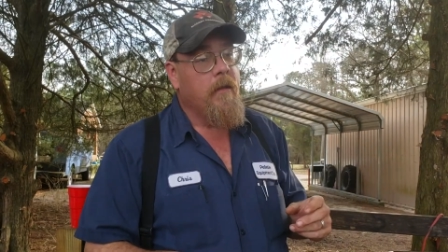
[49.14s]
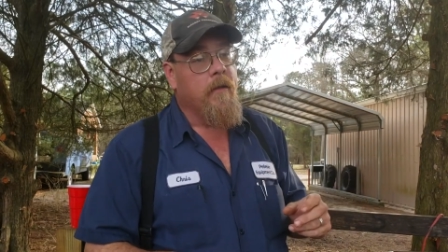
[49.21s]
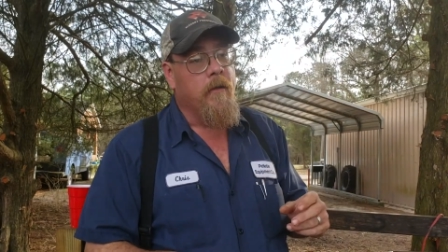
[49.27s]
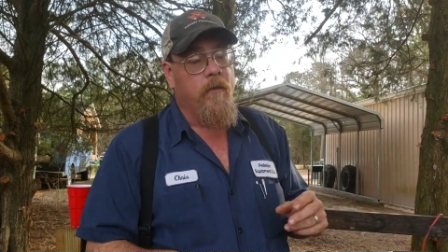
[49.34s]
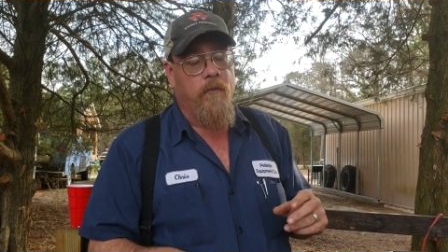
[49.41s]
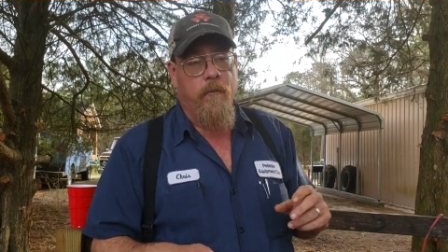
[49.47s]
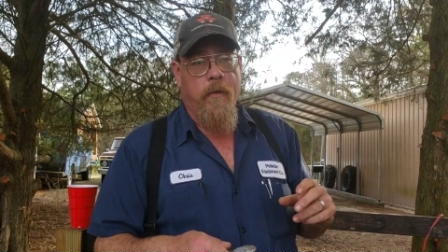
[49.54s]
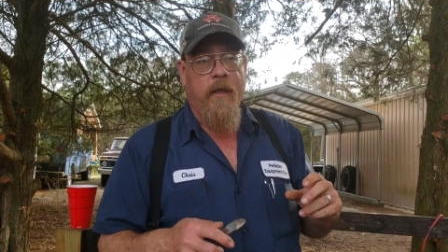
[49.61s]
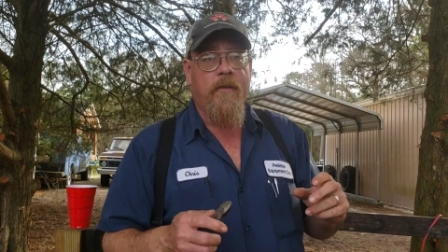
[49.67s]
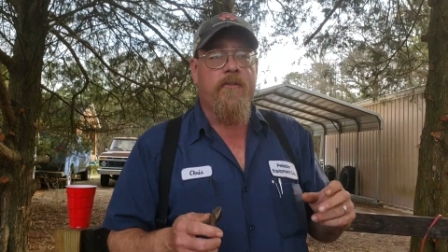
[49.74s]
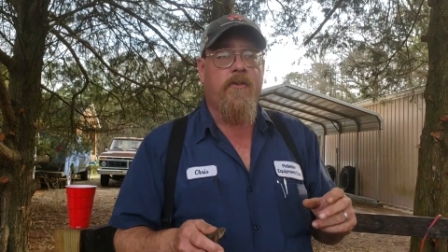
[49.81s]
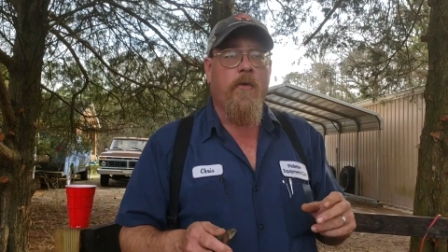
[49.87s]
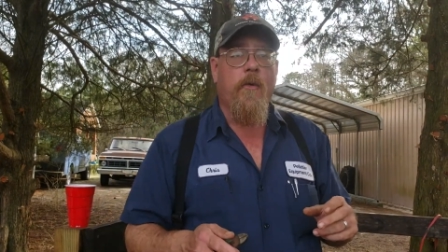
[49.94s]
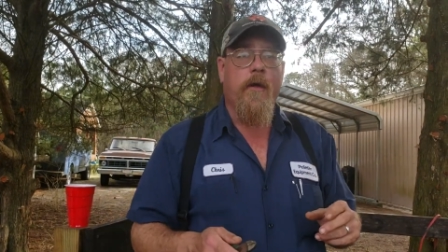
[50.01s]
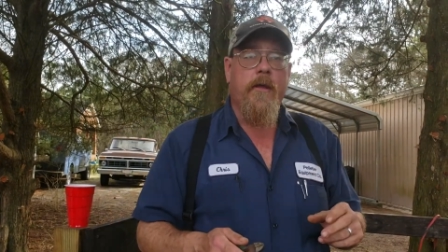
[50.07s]
Because when they
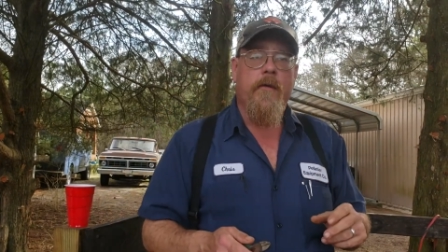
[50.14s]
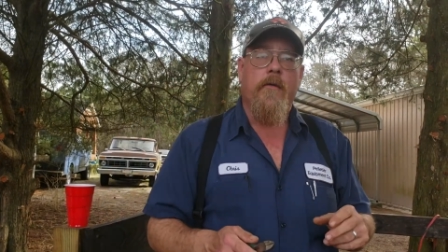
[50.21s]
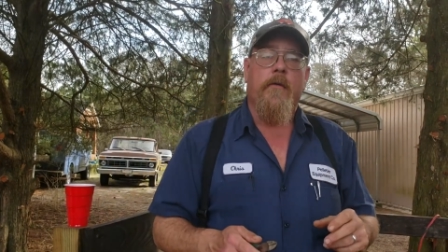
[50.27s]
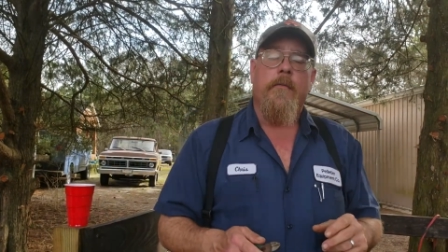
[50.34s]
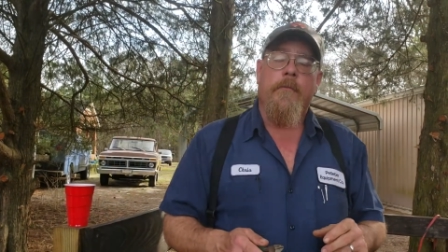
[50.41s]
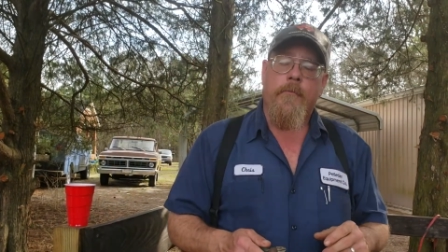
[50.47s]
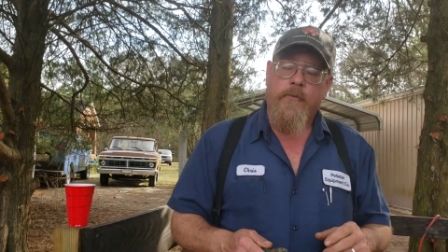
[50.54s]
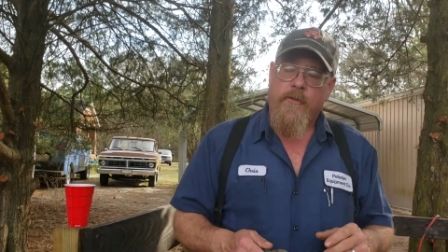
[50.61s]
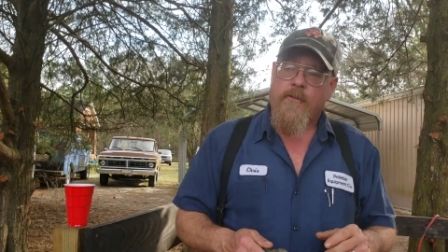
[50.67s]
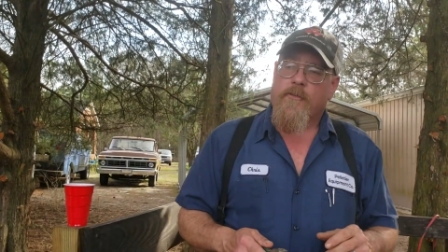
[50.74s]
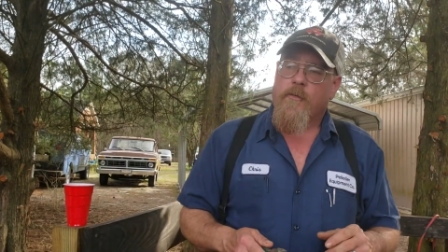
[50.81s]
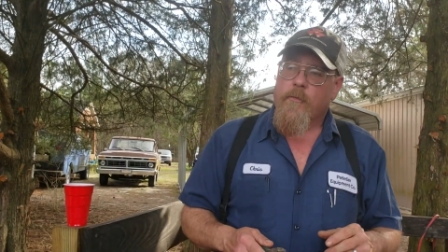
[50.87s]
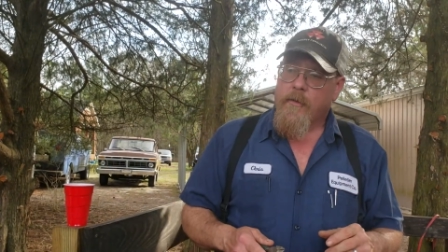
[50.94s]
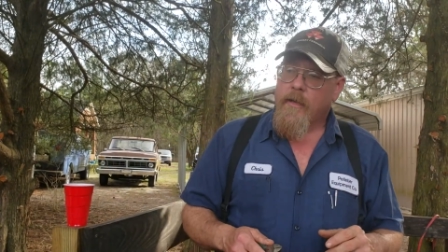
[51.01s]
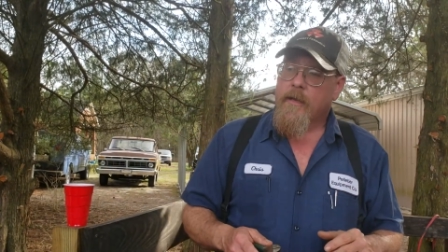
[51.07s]
squeal, she's
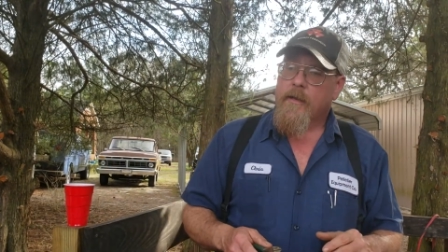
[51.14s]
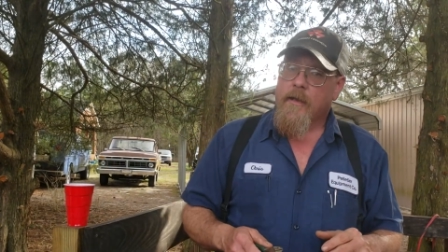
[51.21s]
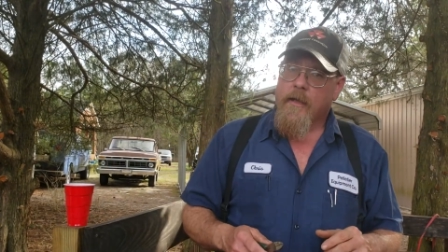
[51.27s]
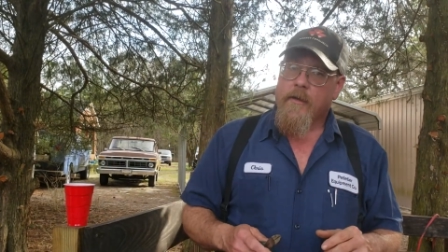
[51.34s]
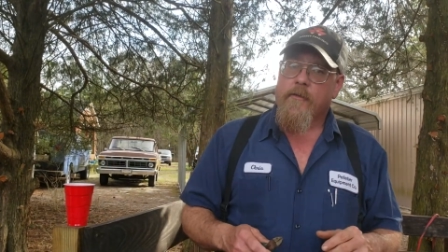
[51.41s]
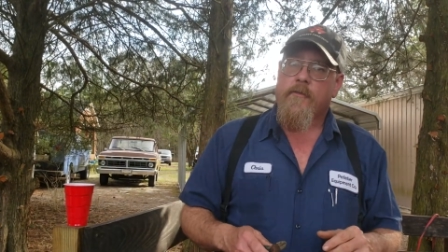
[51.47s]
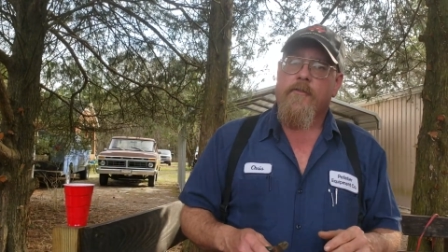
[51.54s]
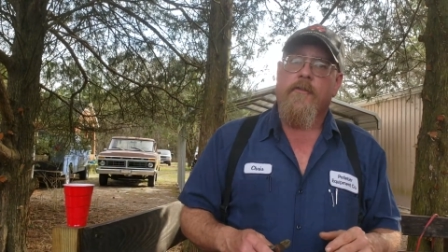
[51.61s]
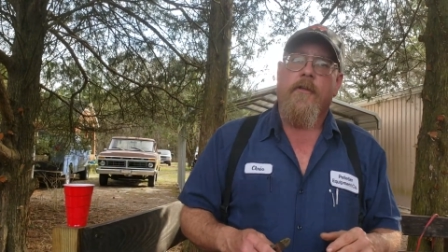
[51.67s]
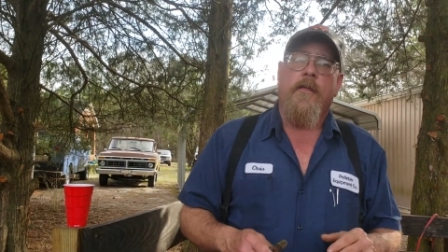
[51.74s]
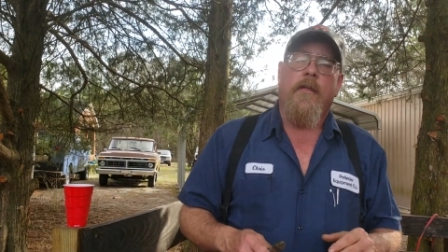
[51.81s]
gonna get dangerous.